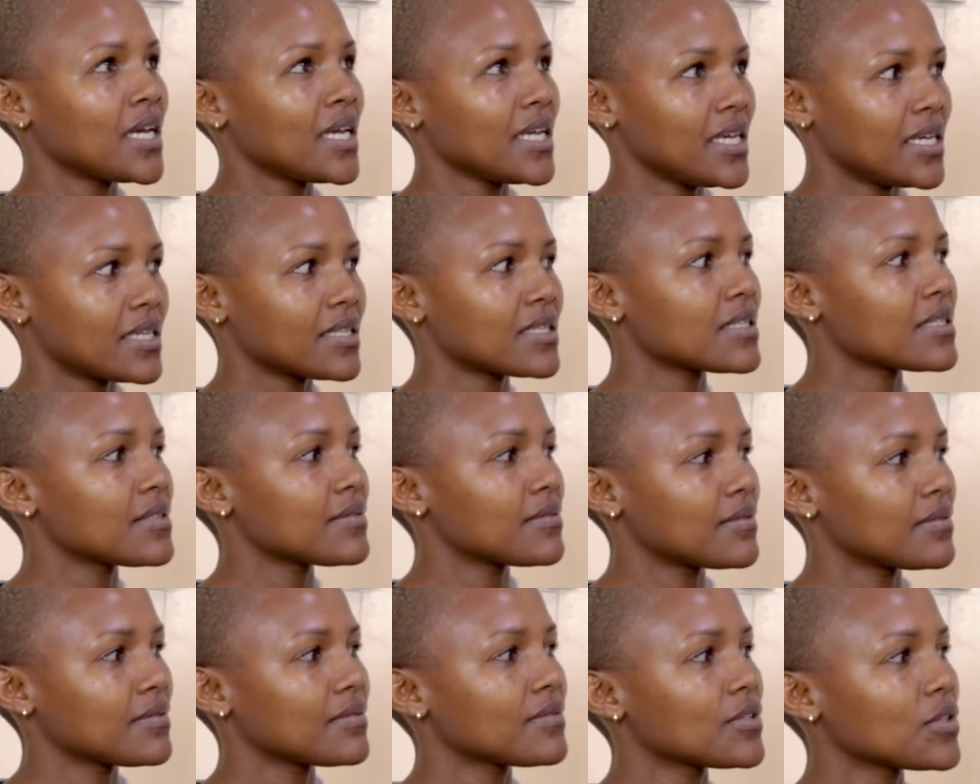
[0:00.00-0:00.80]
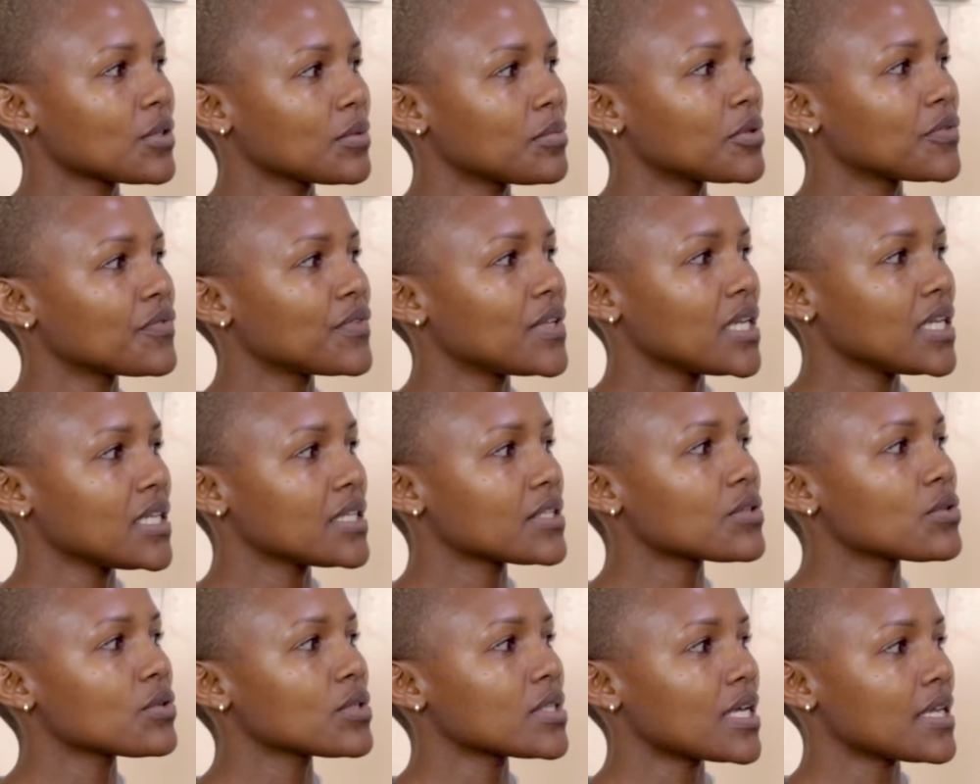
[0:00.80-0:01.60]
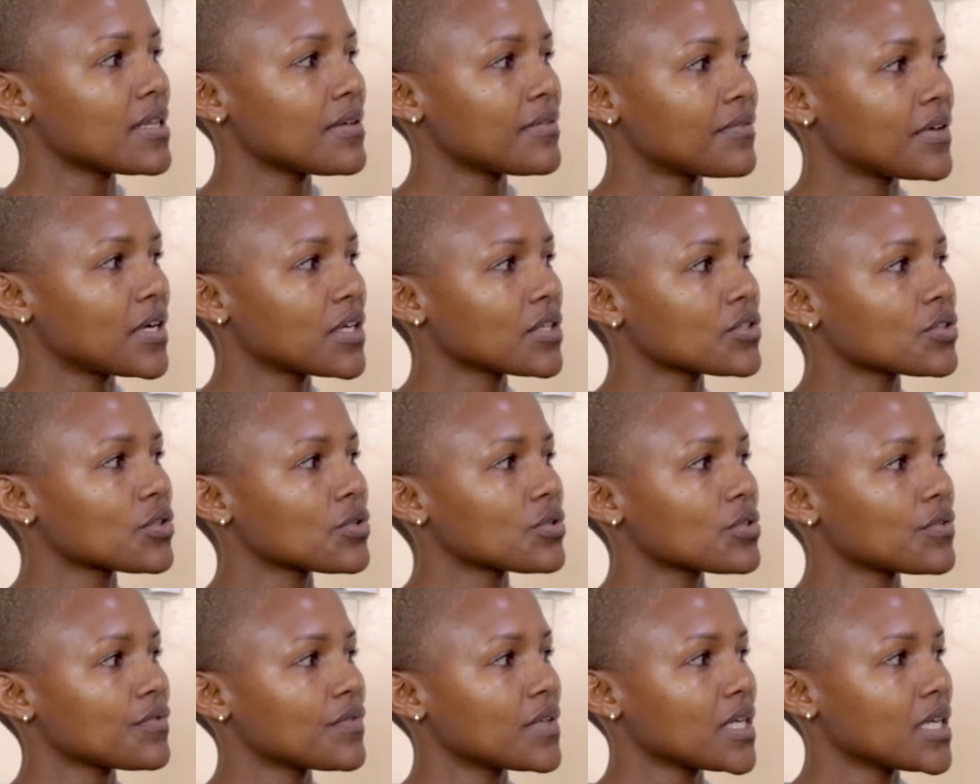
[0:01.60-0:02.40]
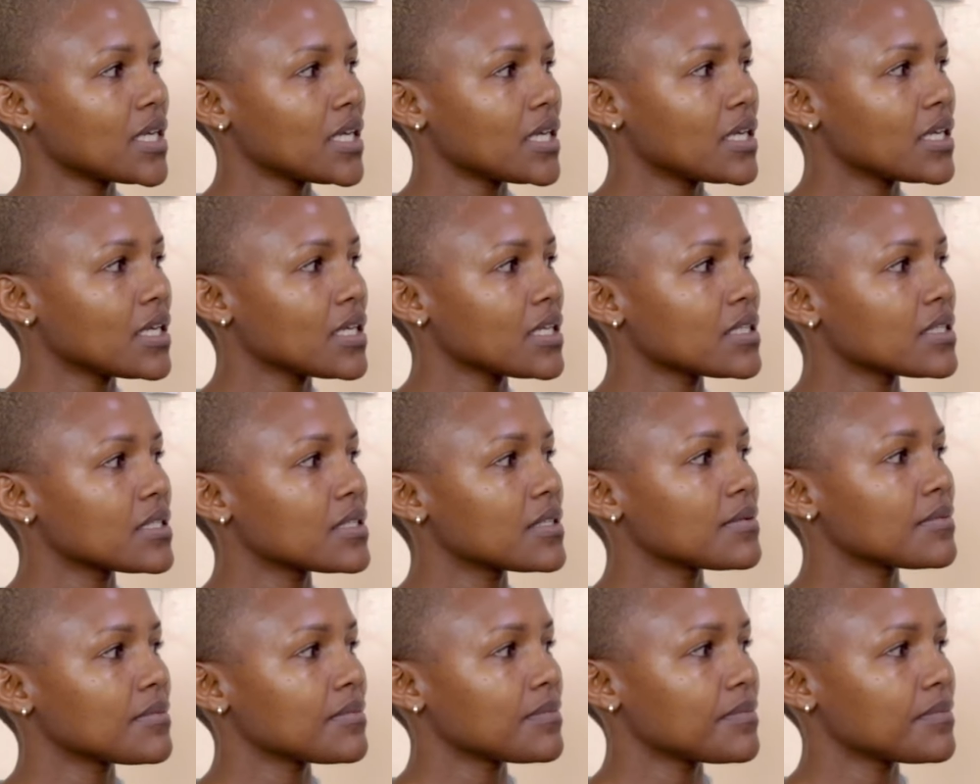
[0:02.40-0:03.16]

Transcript: Yes, top of the list, those are the functions of the kidneys.